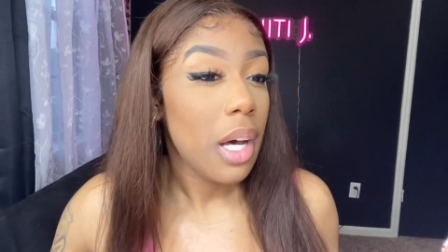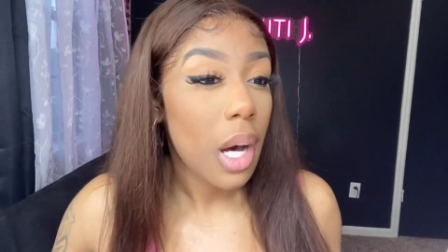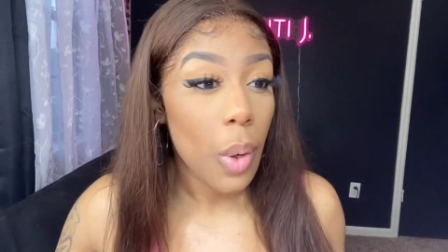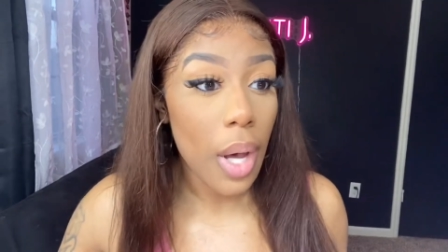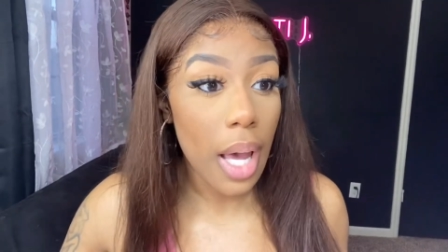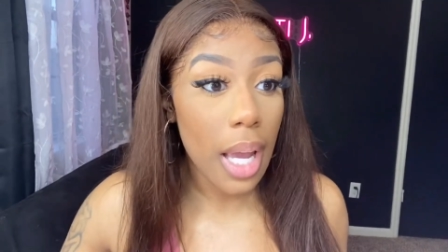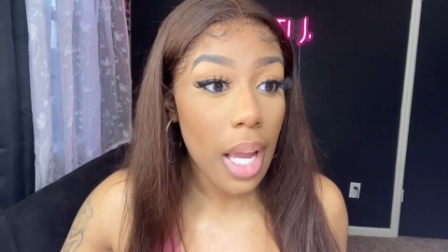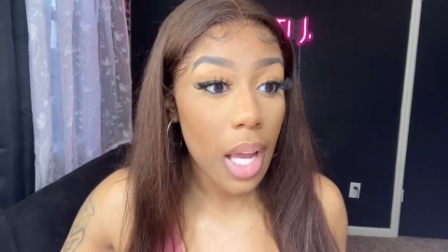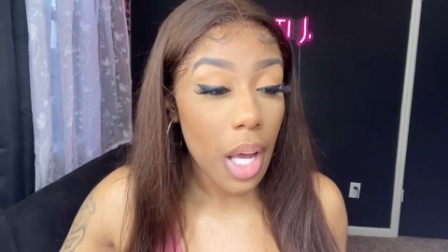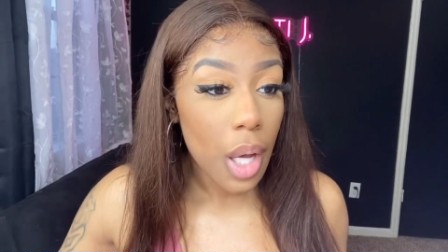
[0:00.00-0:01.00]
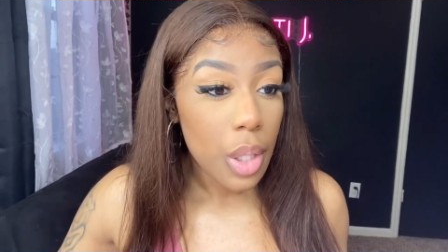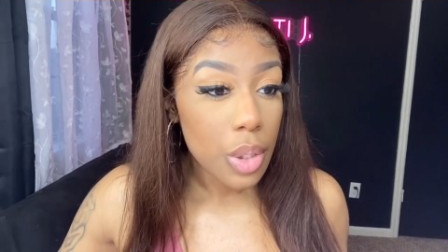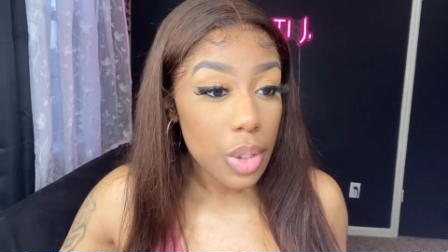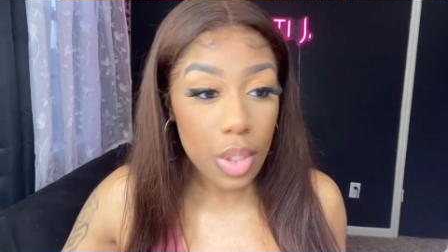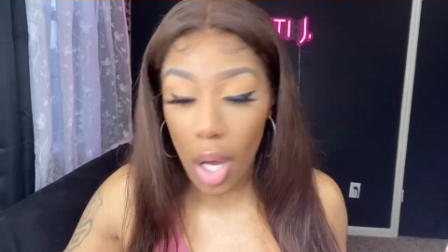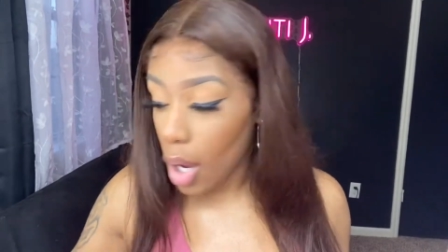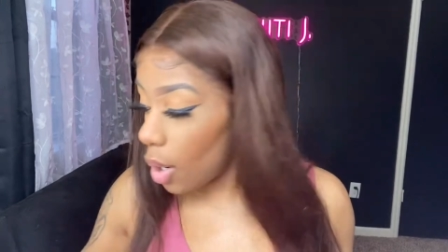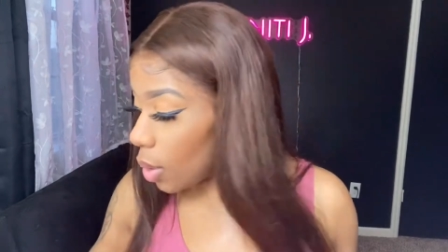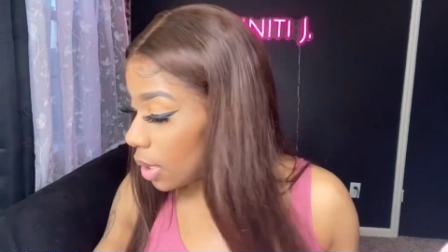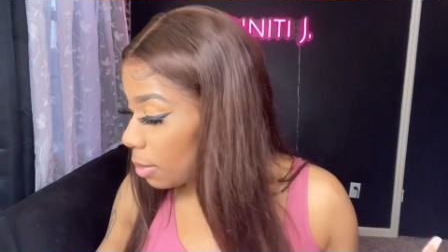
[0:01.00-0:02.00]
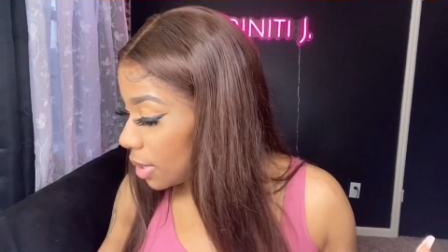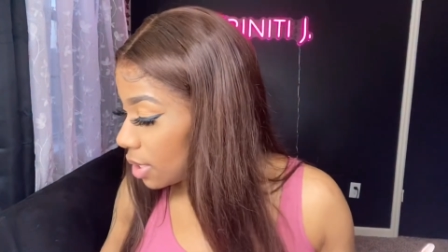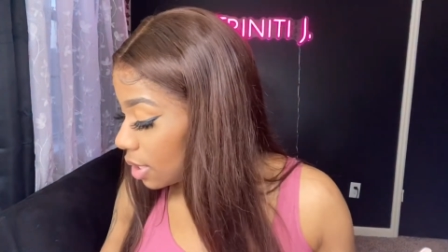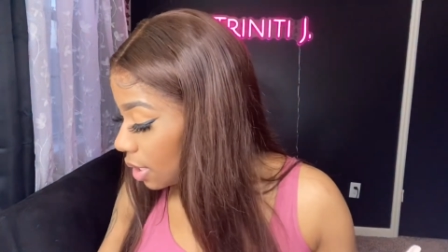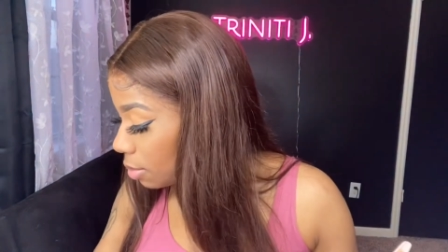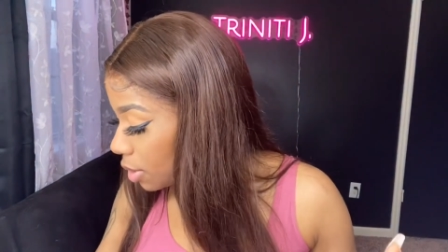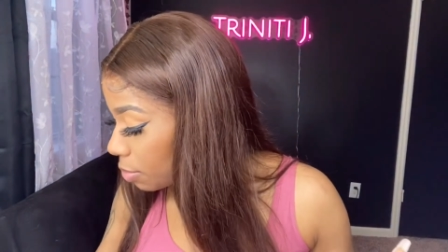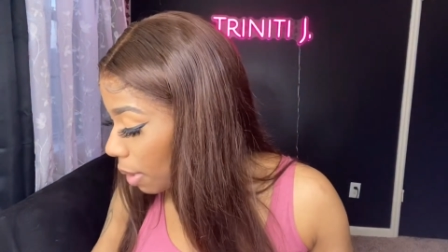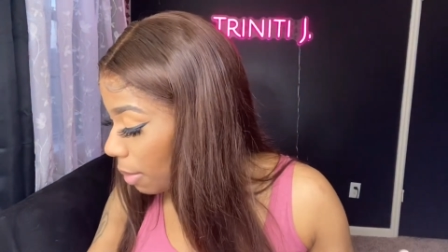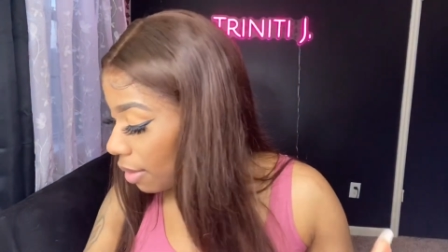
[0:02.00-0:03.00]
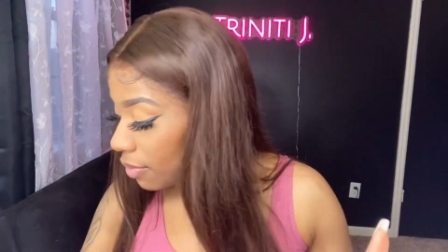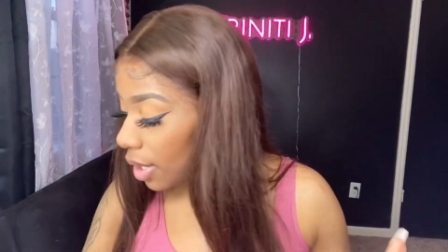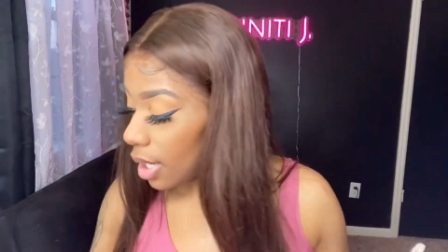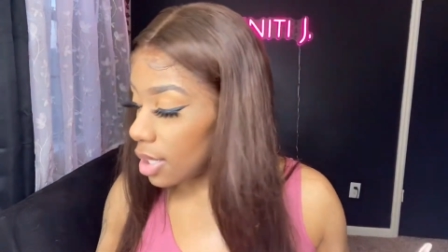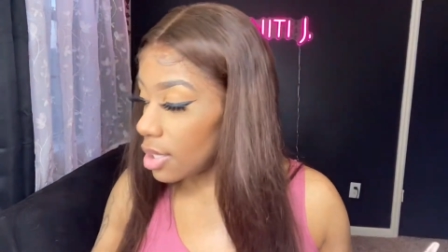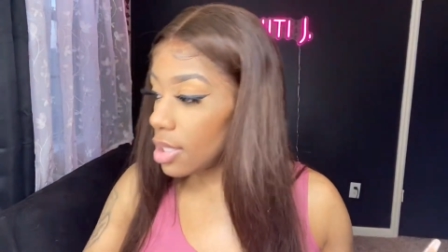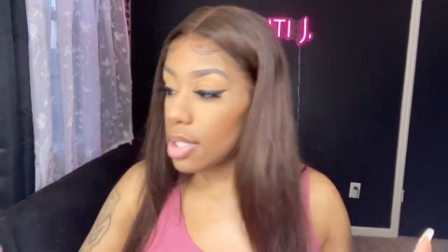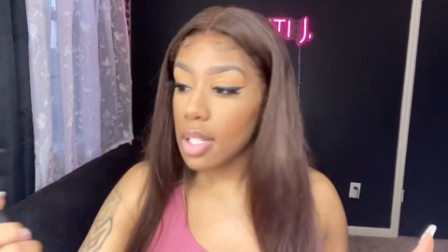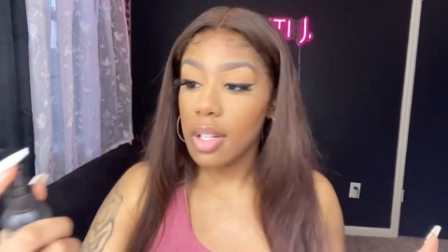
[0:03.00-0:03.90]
Okay, so let me see. Let me spray my face.